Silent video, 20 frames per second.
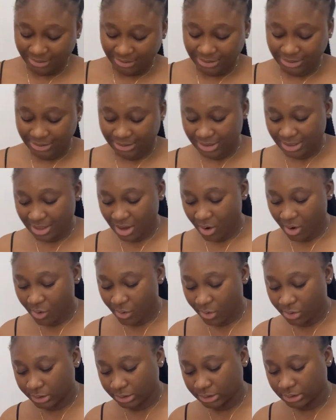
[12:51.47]

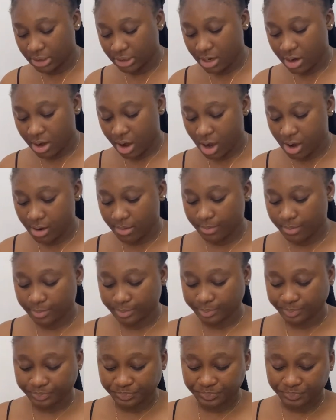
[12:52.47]
So,
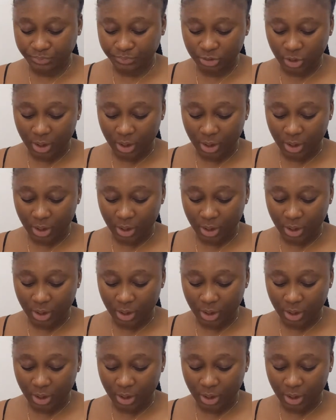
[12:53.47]
um,